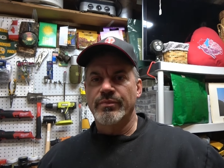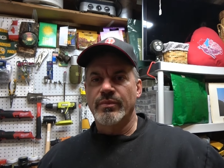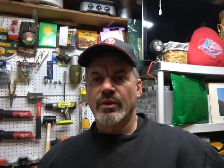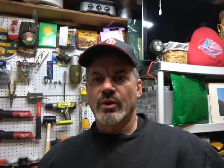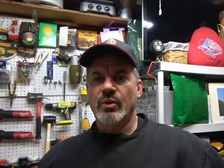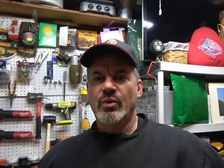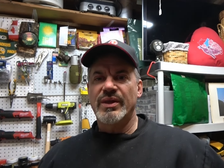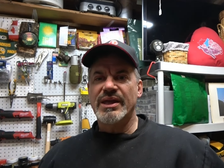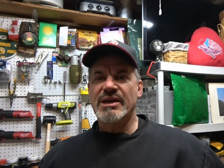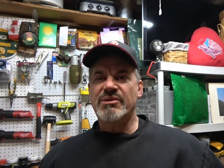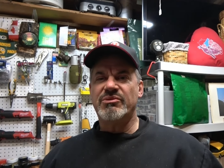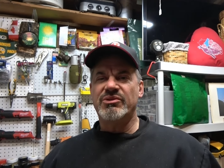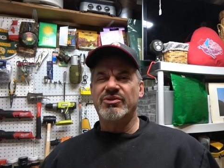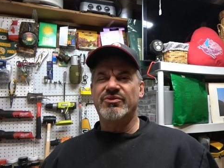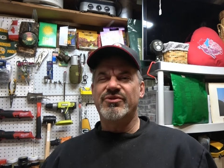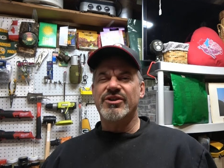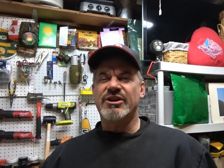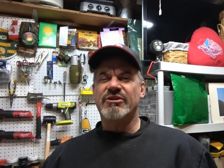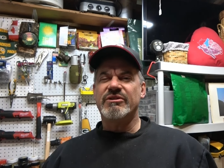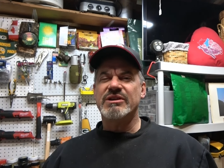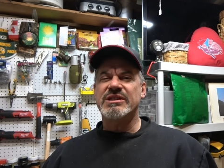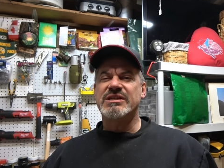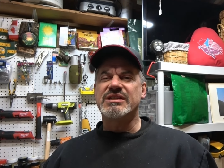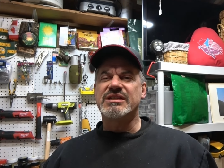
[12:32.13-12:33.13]
Well, that was
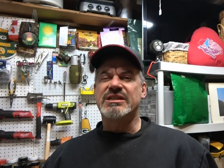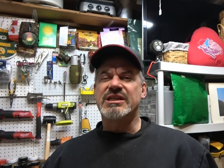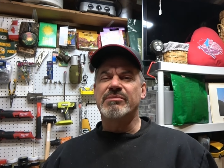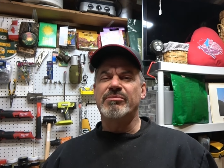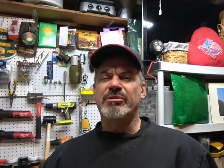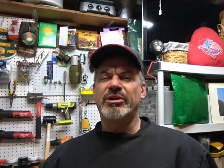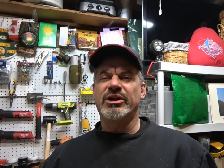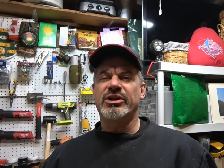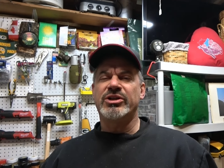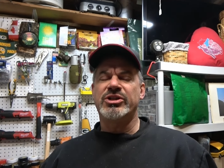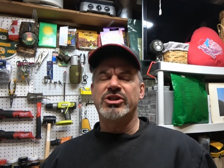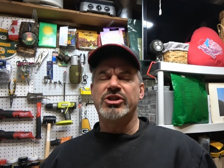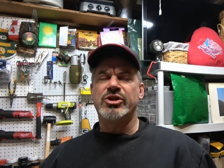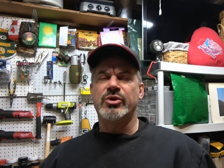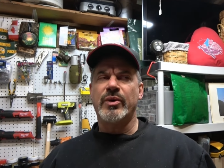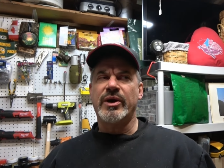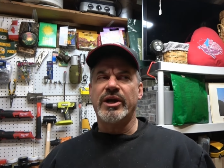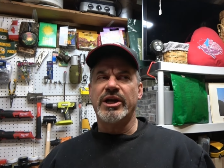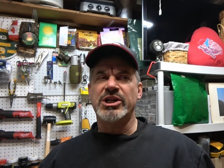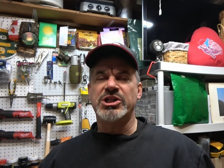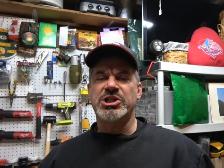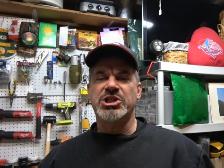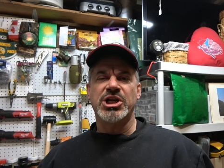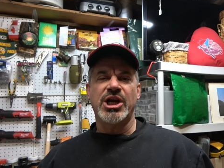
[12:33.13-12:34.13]
very similar to
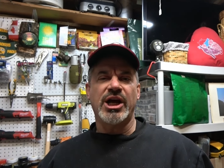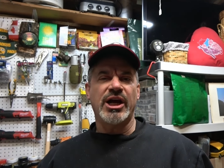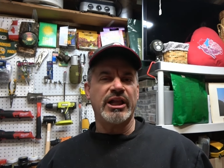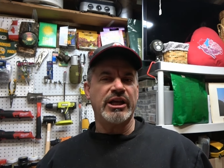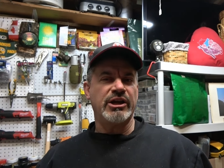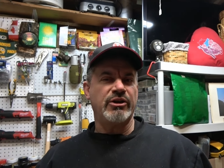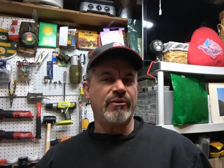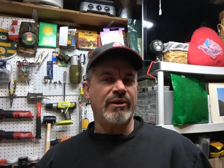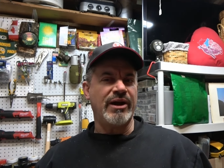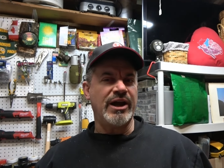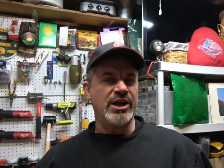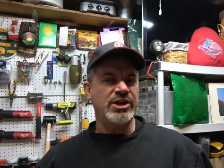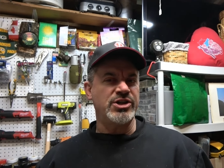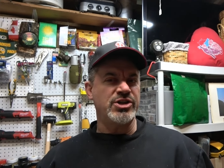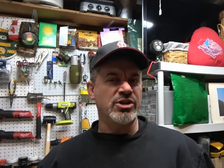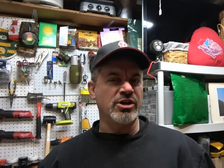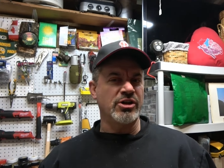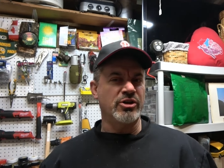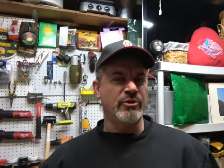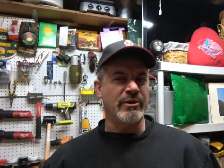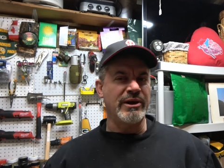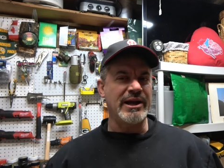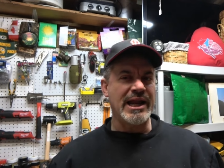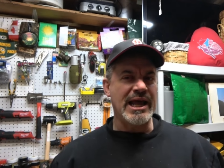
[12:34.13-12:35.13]
a Jolly Rancher
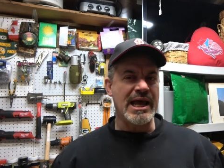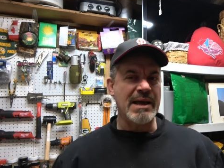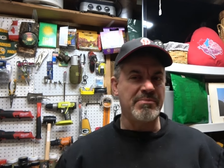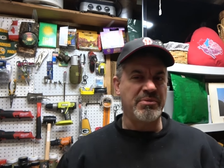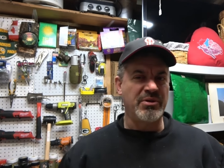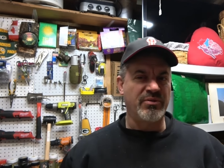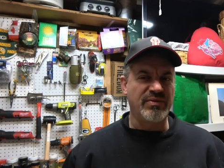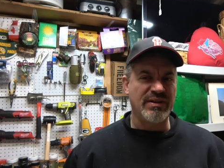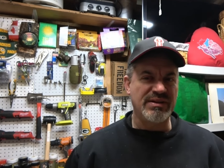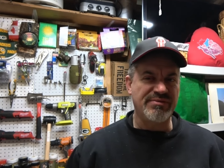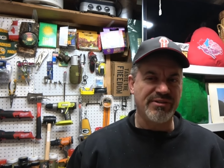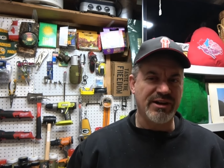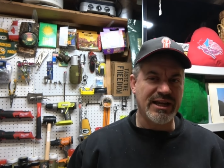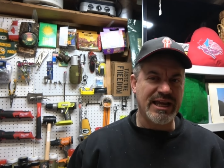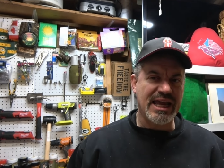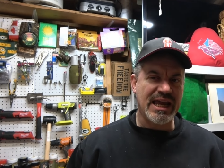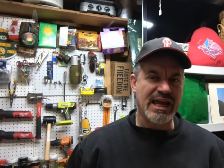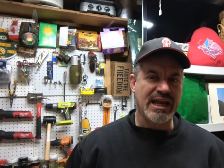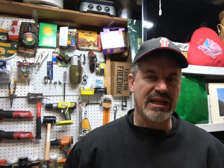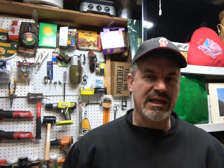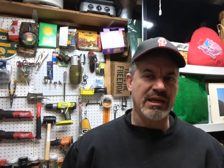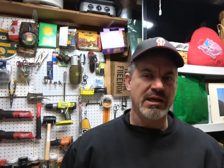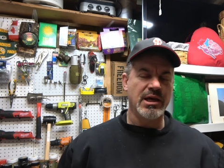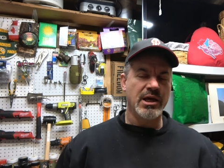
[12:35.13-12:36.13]
green apple flavored
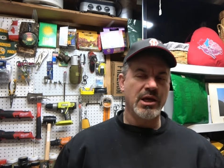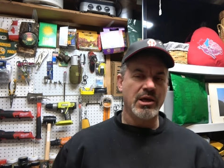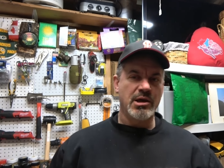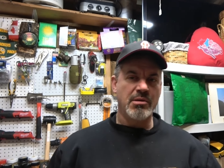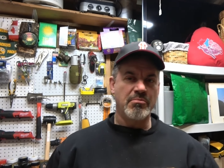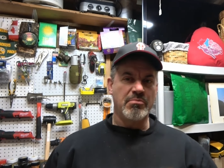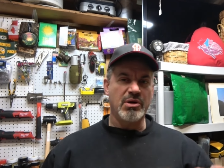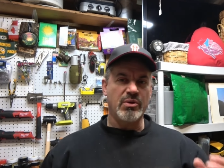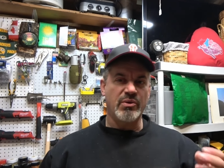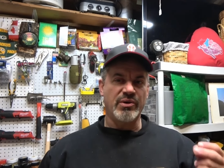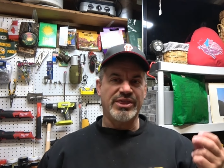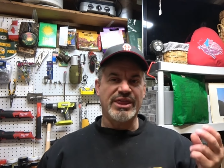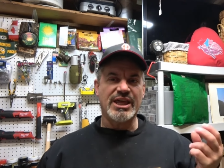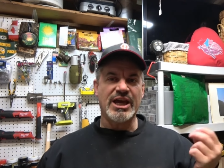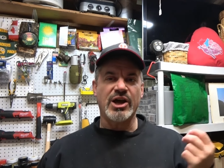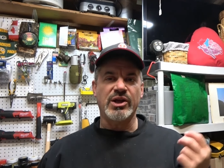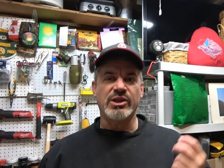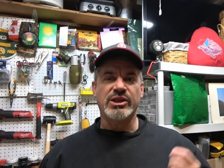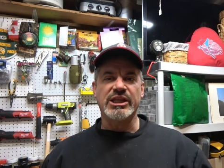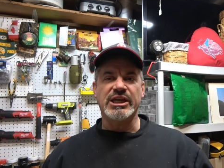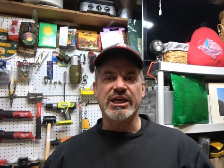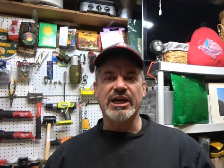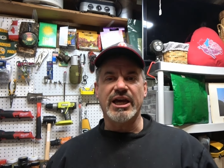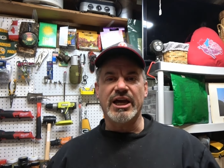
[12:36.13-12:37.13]
candy, but without
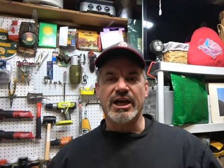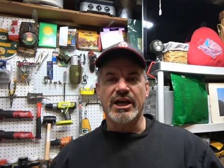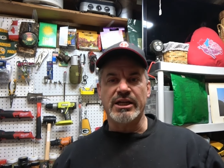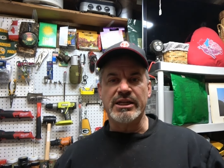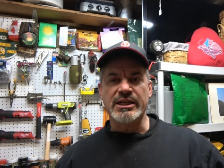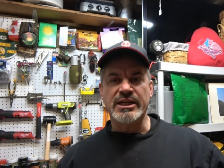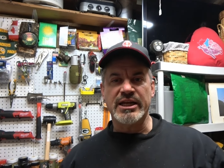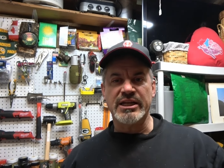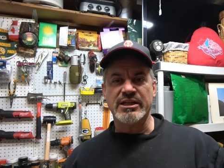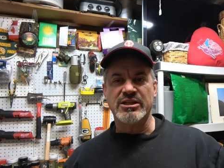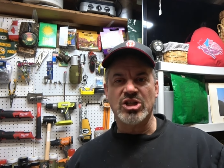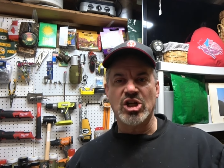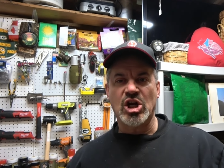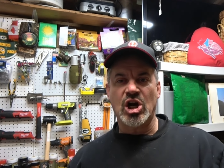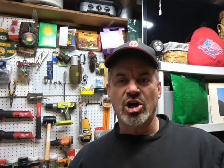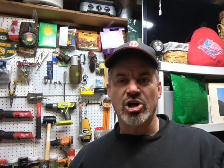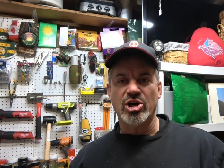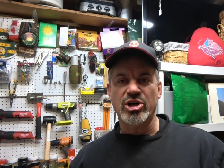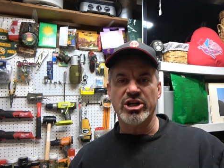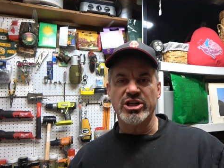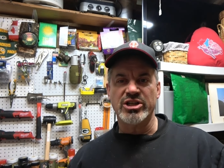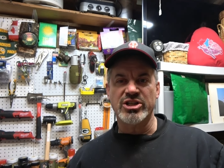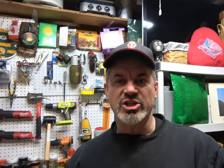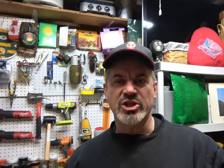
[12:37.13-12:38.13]
the nice
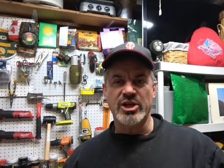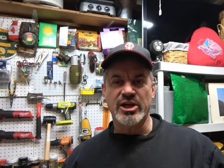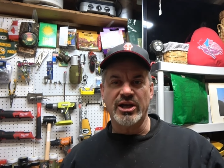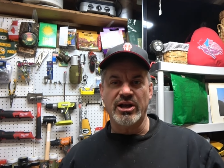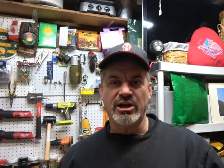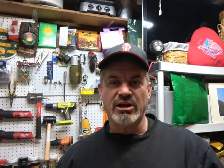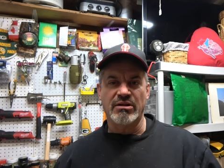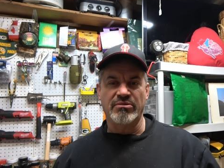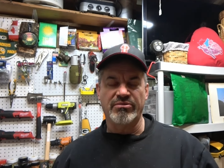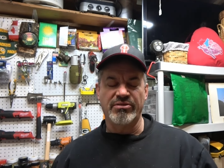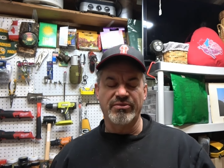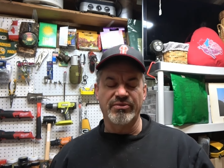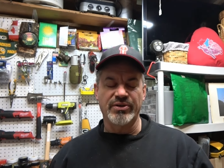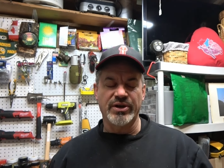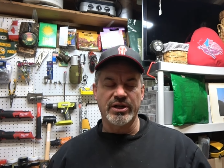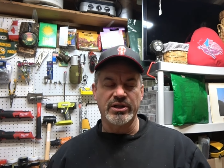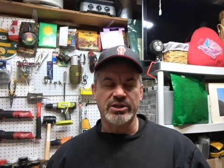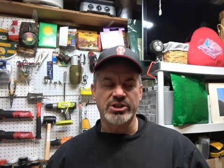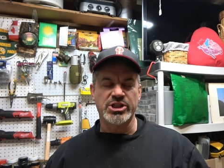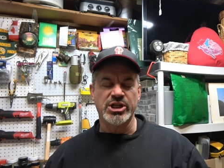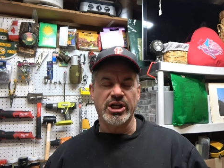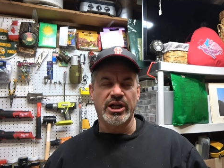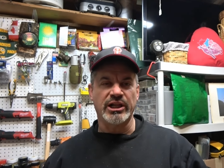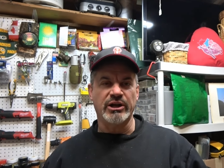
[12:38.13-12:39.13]
tartness you get off of a
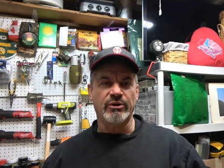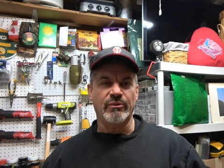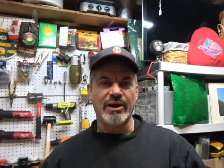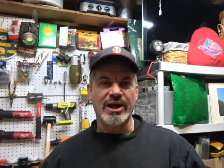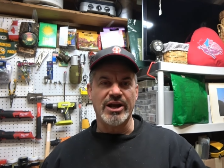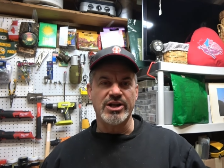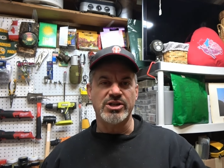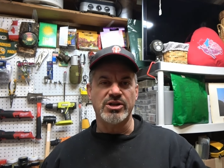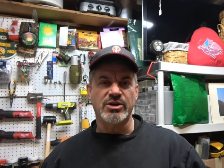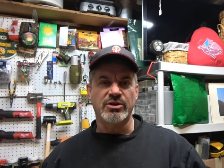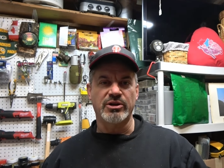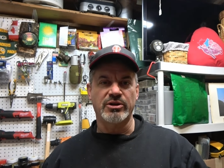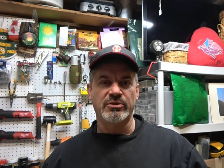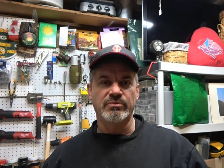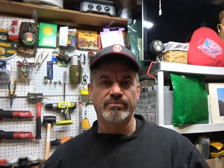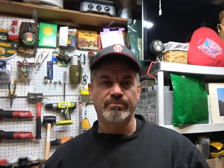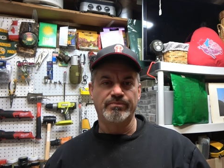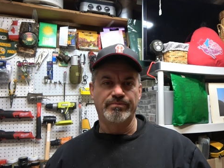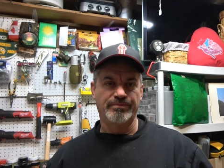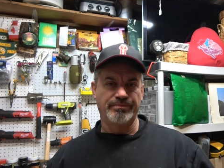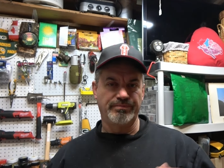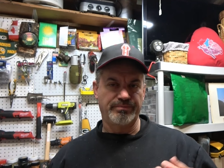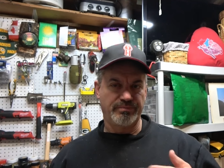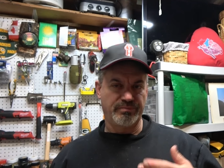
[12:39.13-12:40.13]
Jolly Rancher
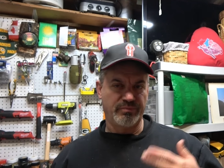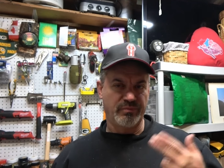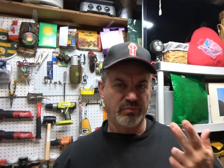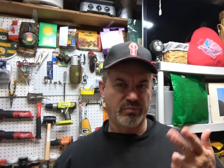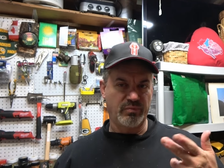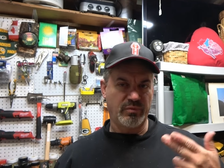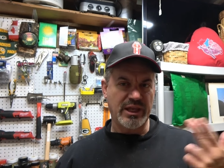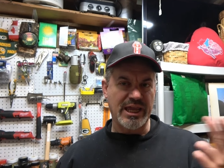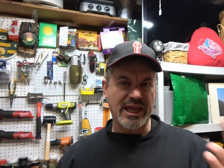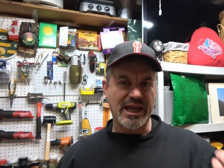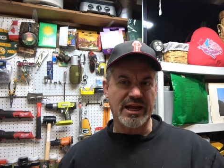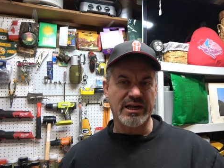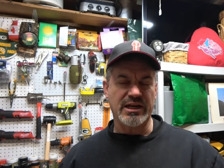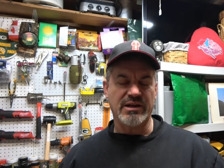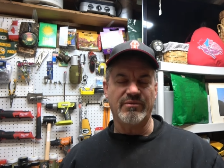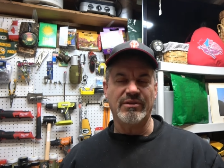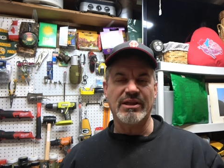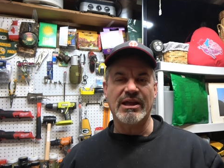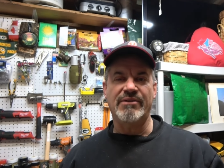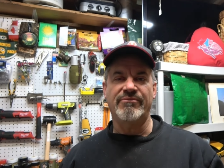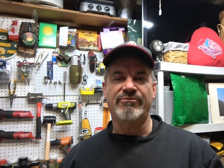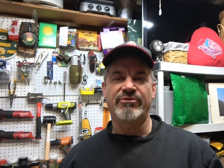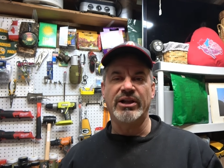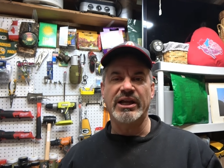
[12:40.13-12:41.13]
candy of
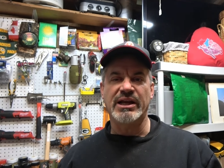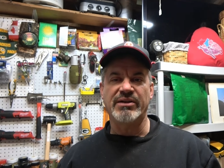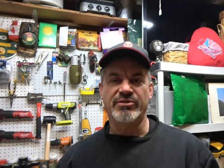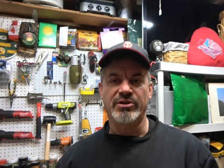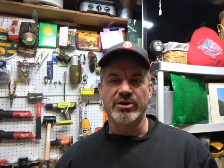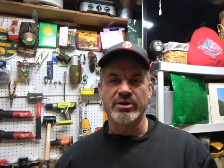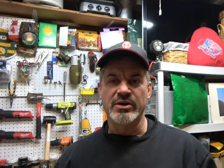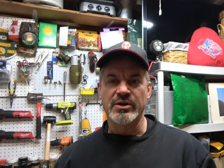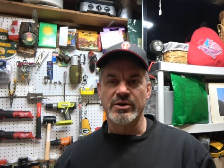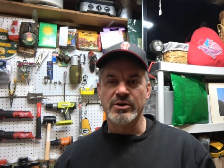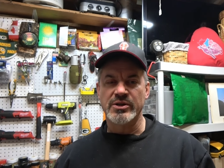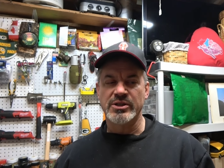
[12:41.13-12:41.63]
that flavor.